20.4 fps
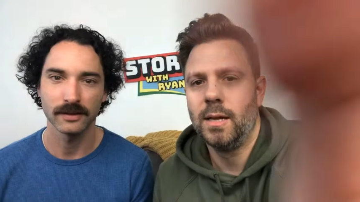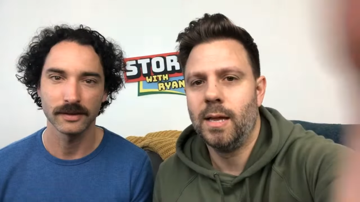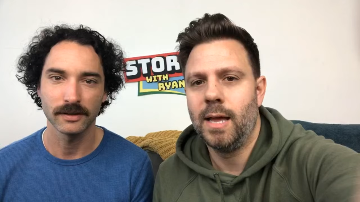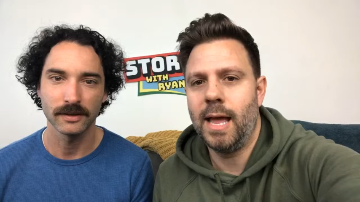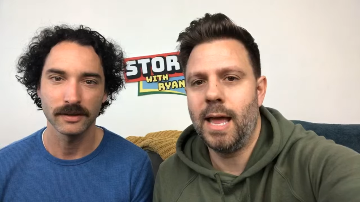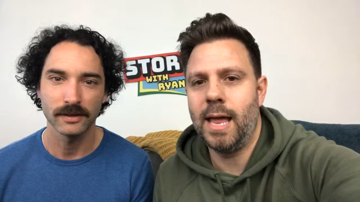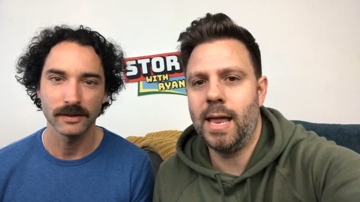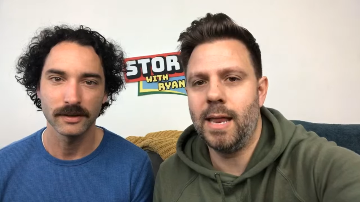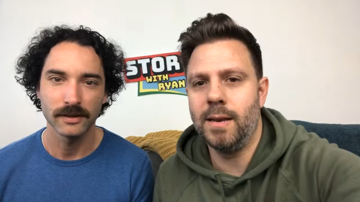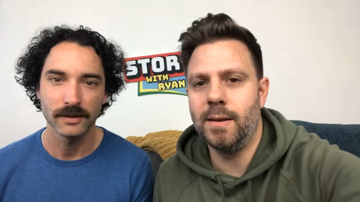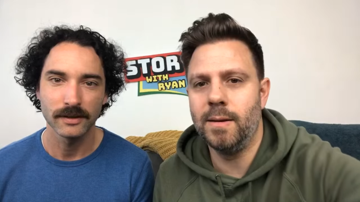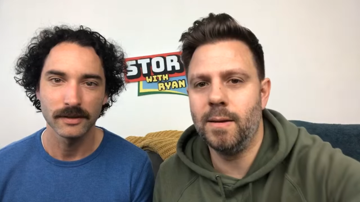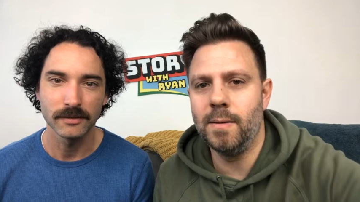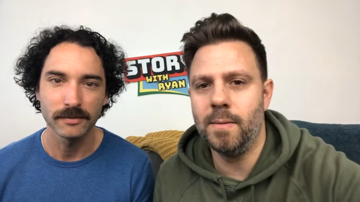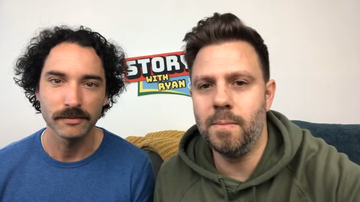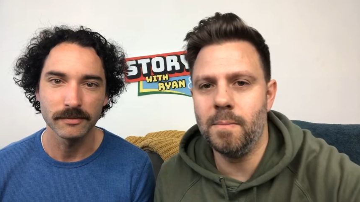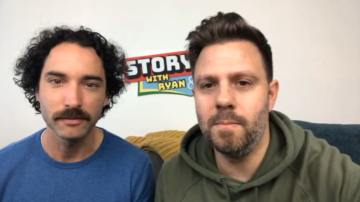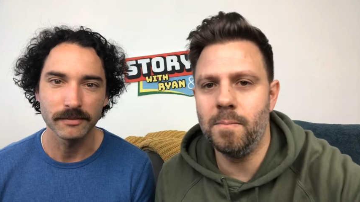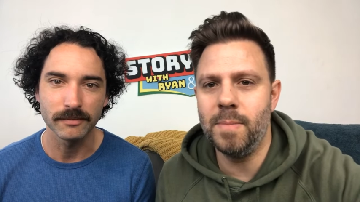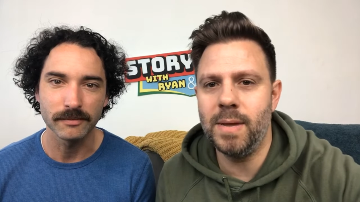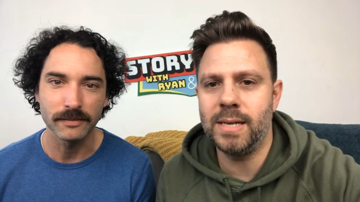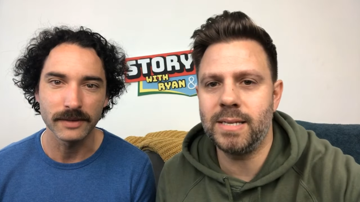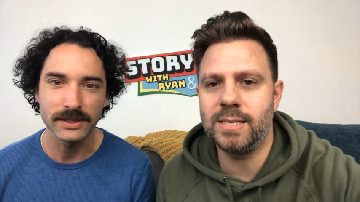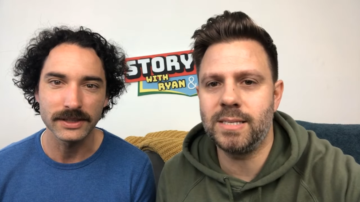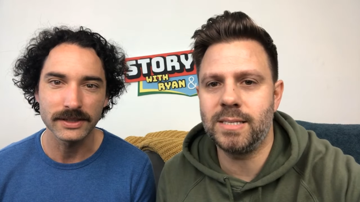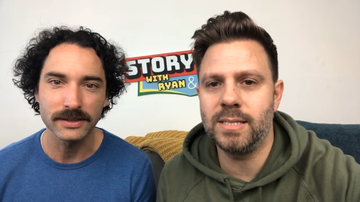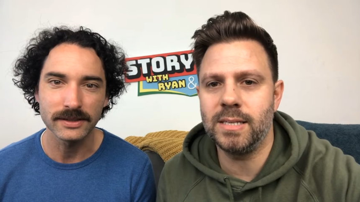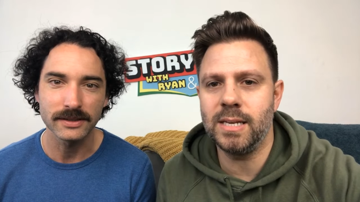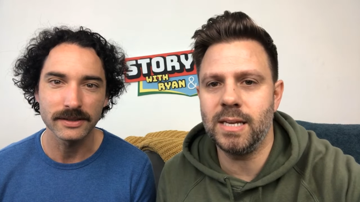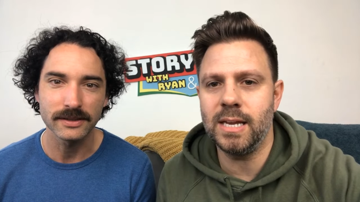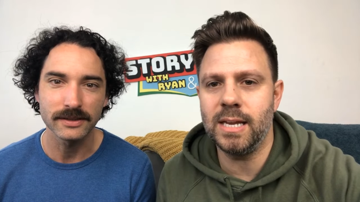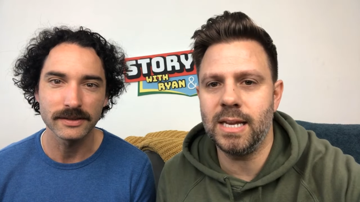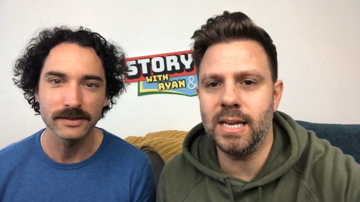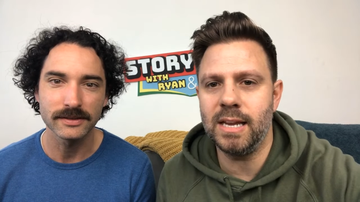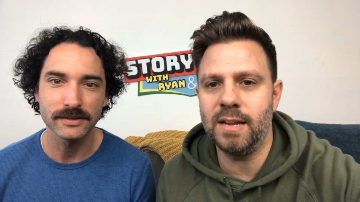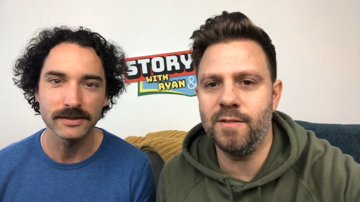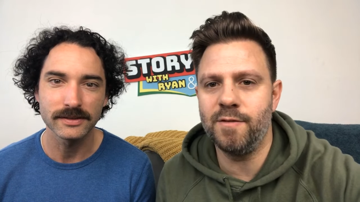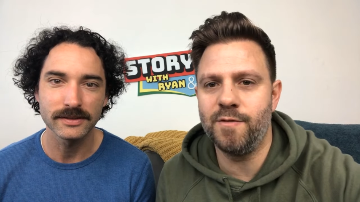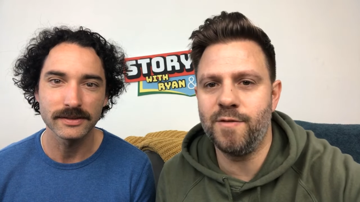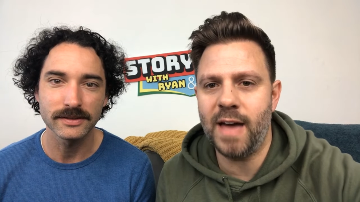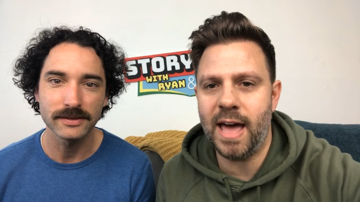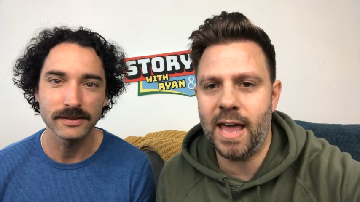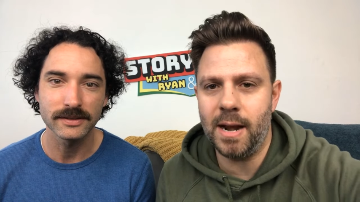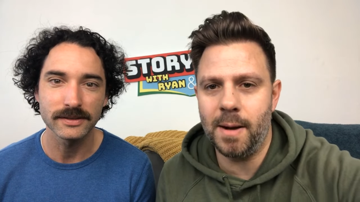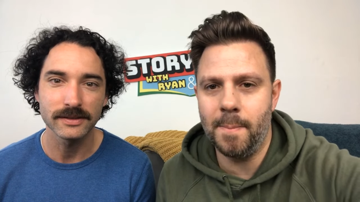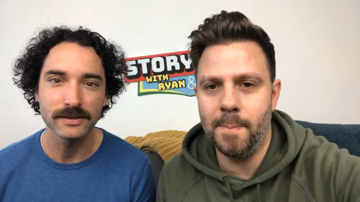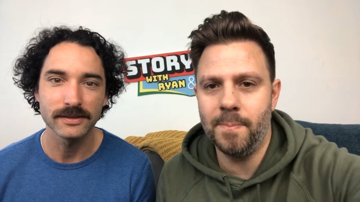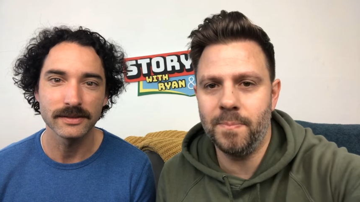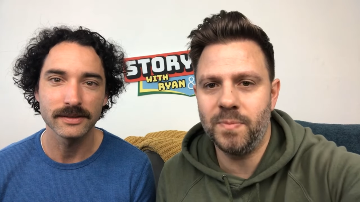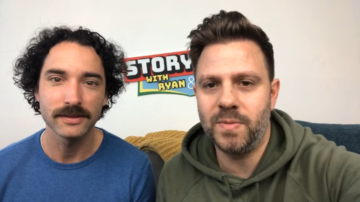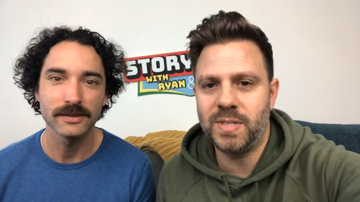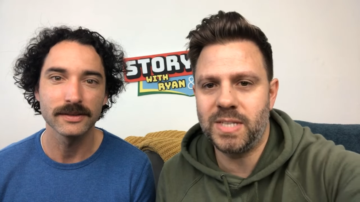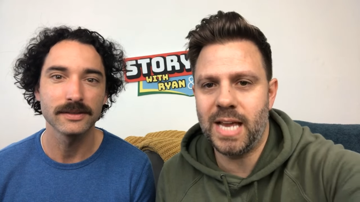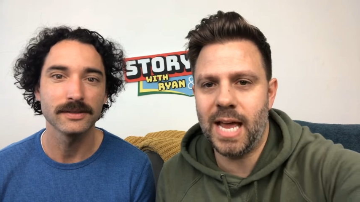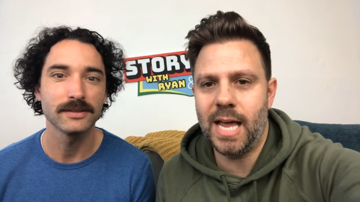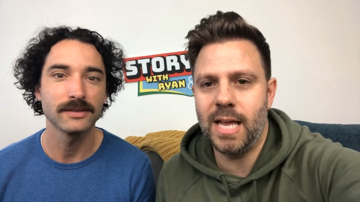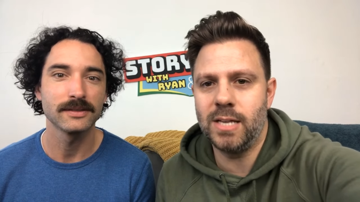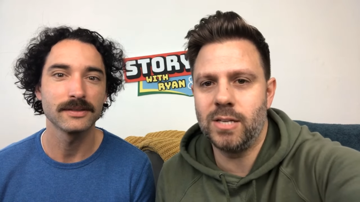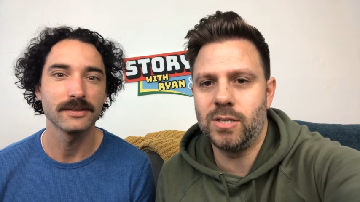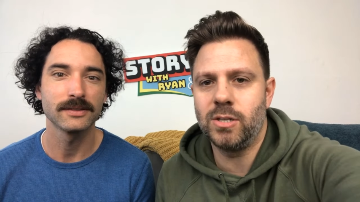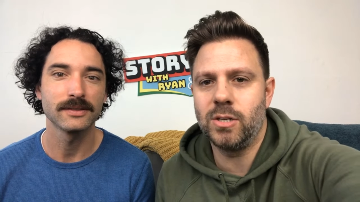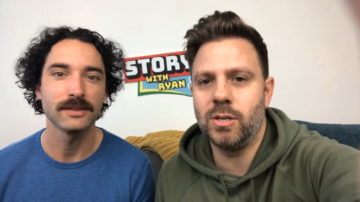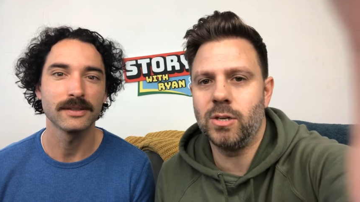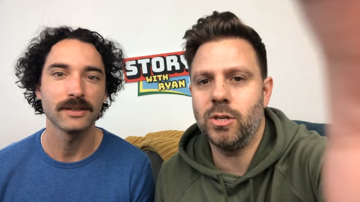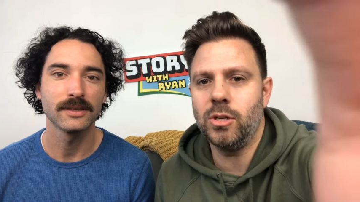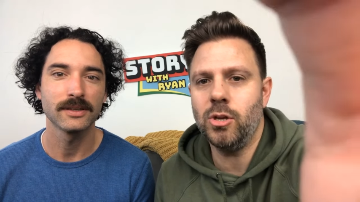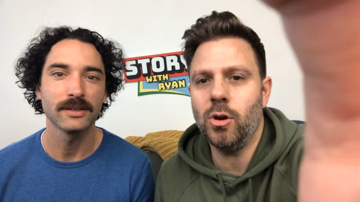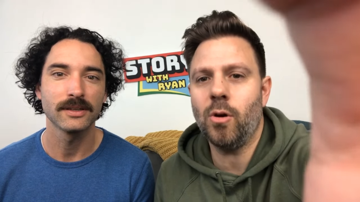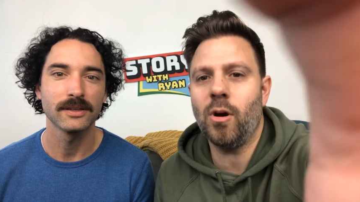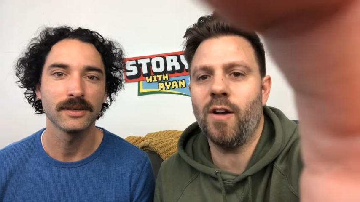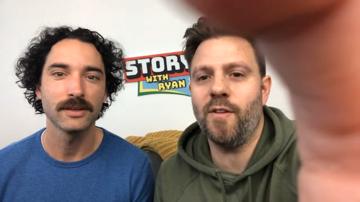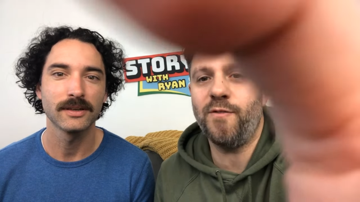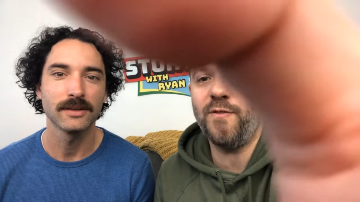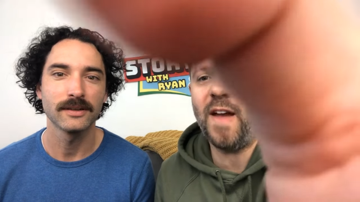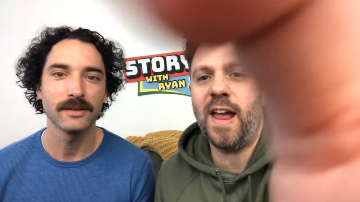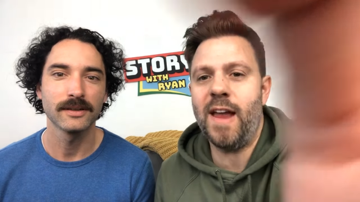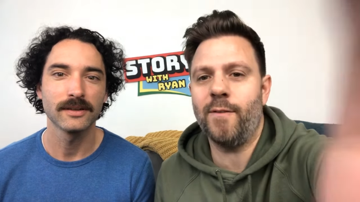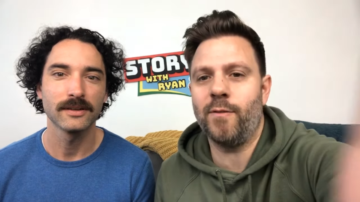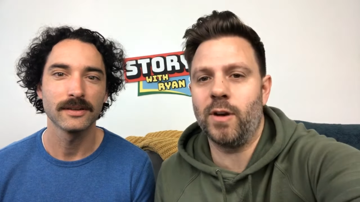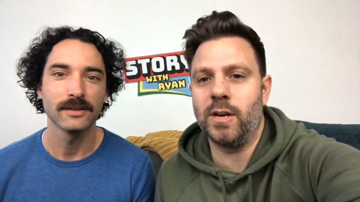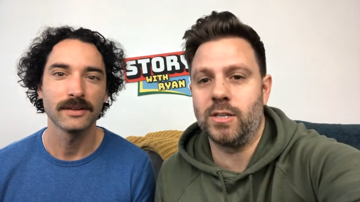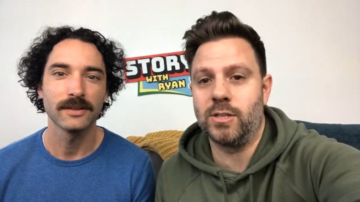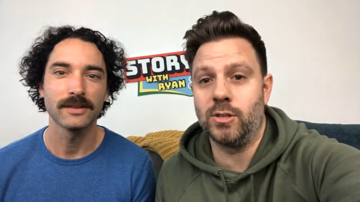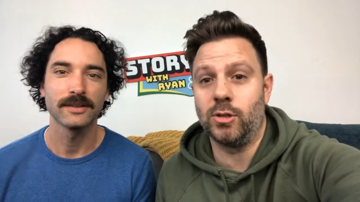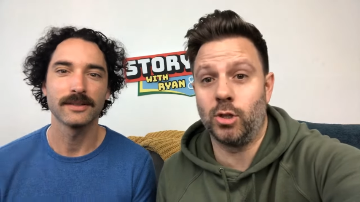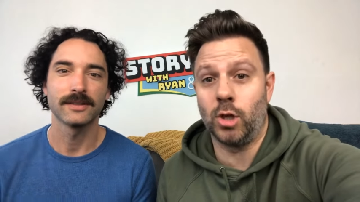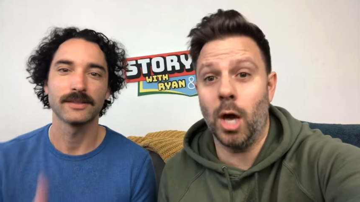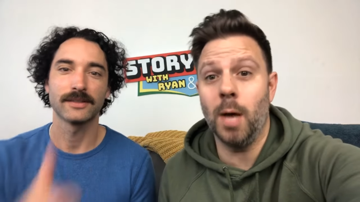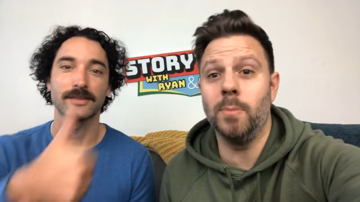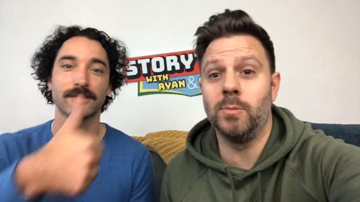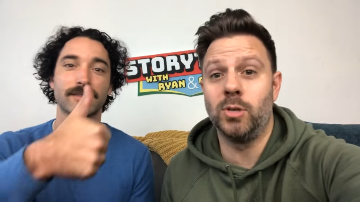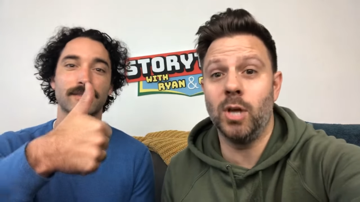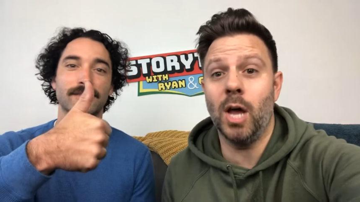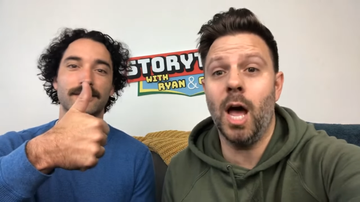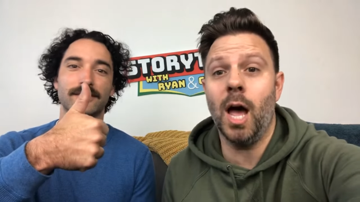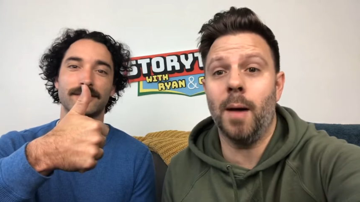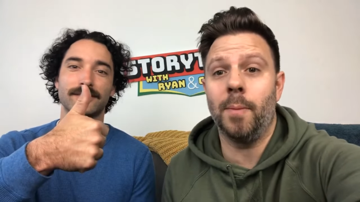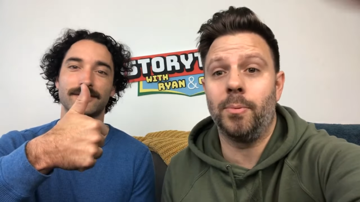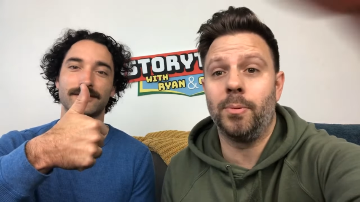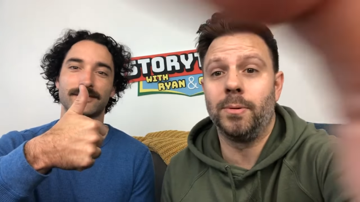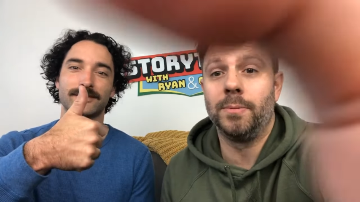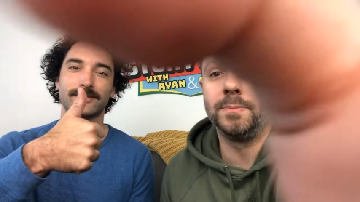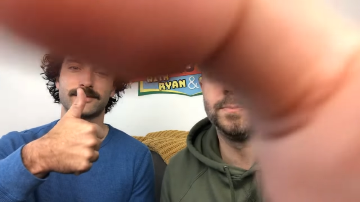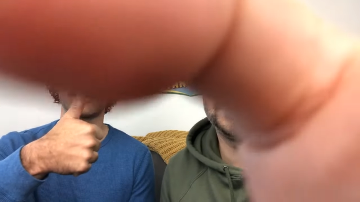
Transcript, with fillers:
Speaker 1: And Miss mm. Ivetum says, You're our favorites. Thumbs up.